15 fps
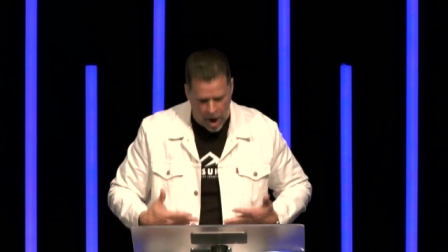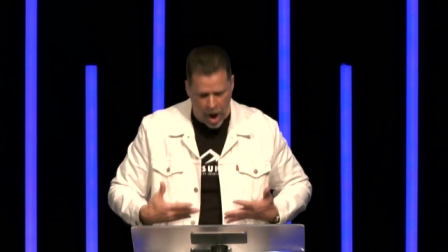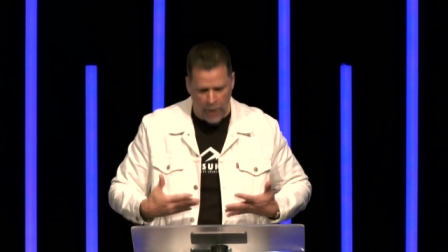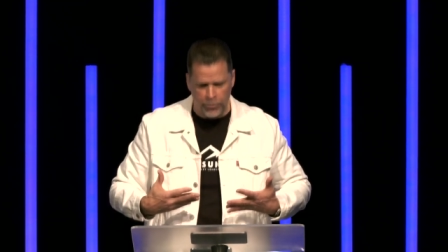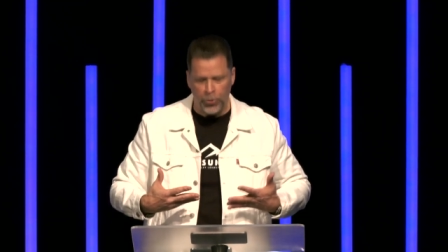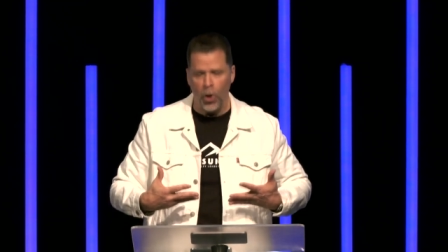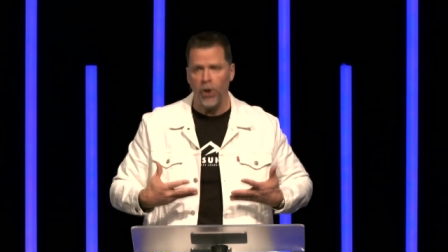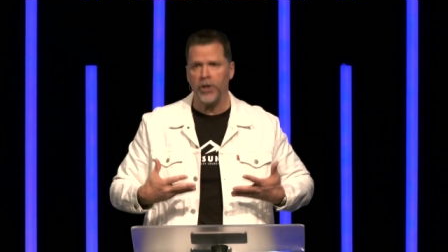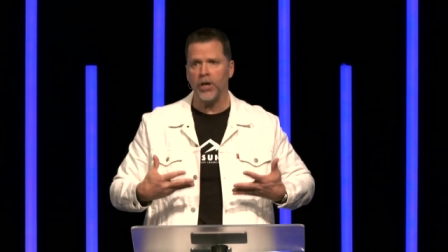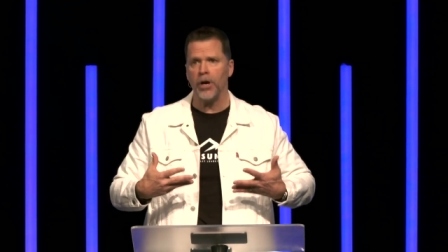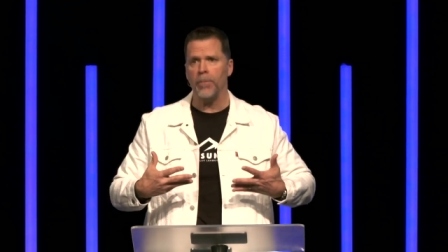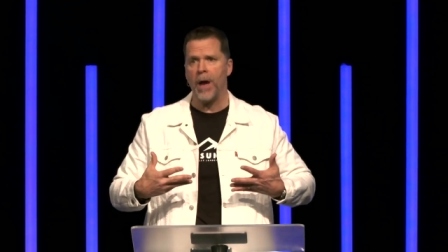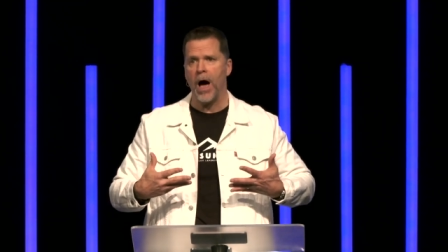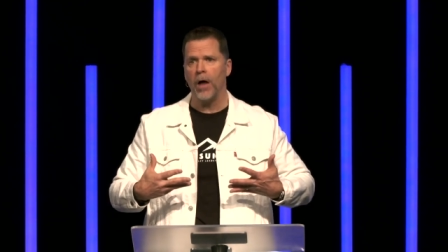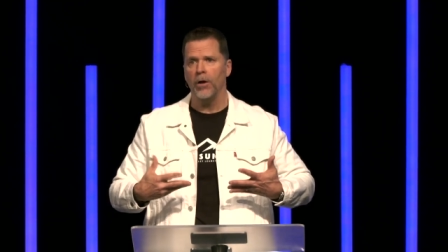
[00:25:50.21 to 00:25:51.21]
I'm talking
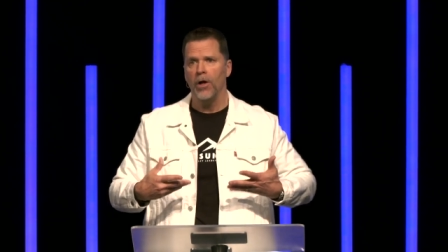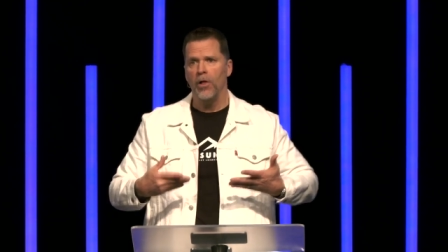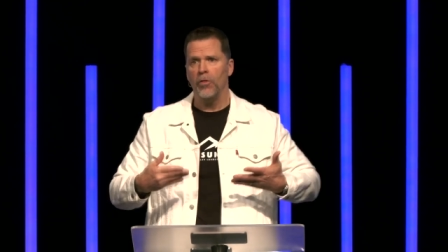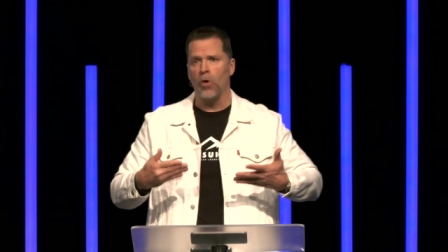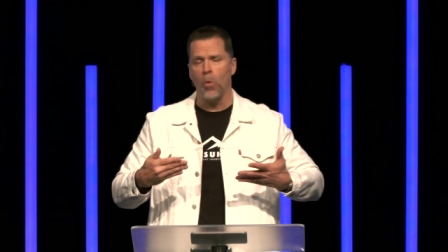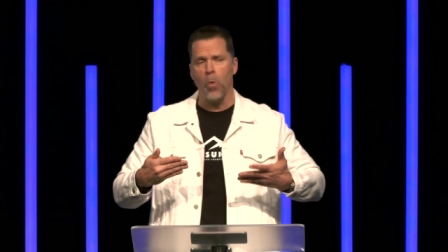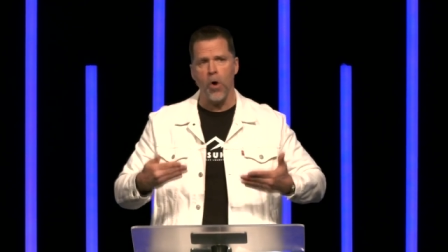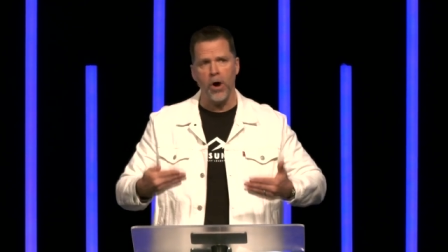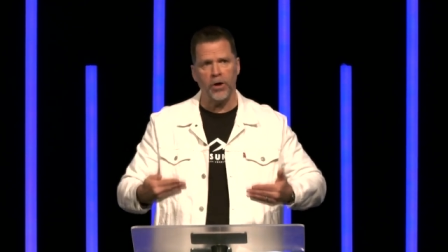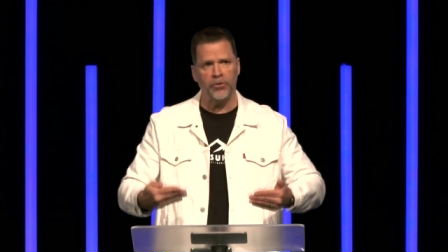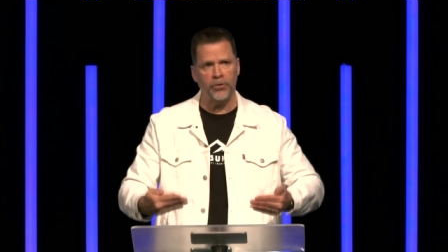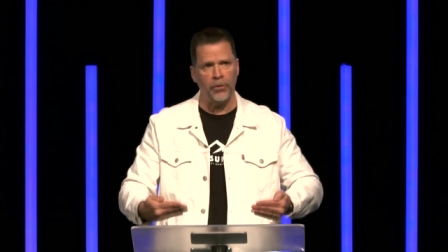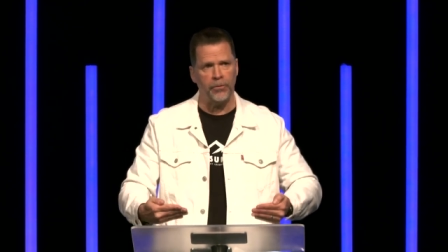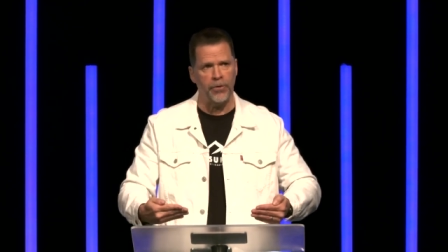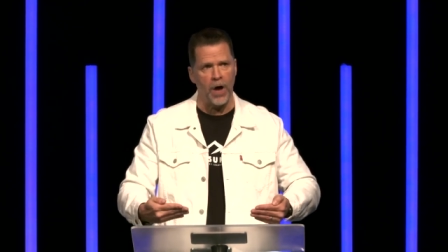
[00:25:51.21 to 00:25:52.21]
about the
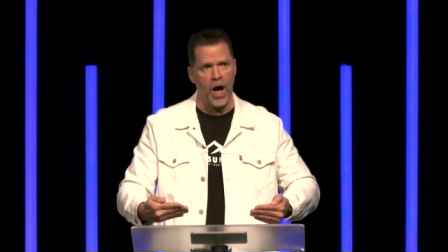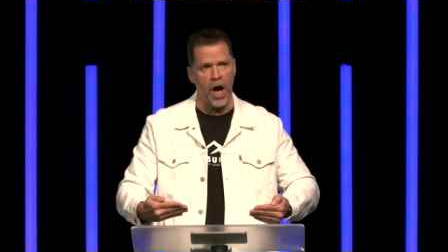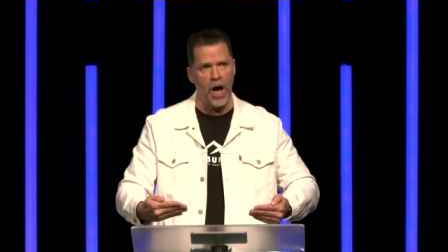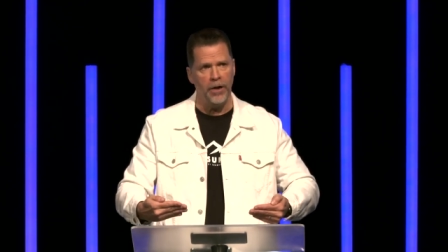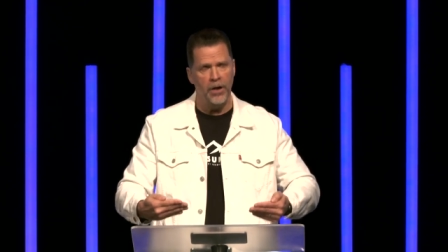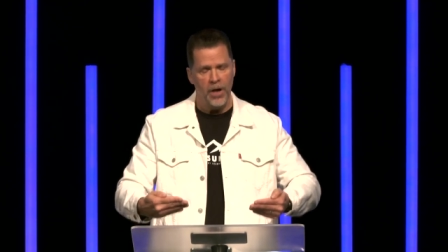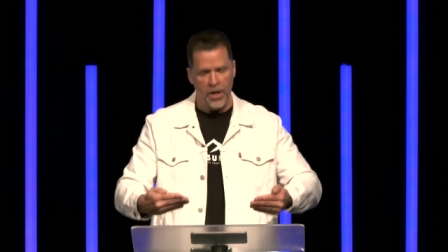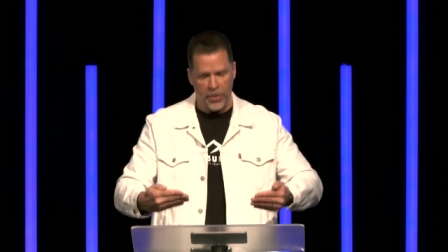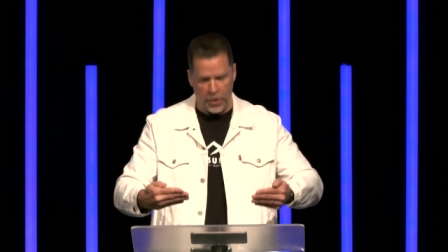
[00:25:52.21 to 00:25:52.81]
works of God,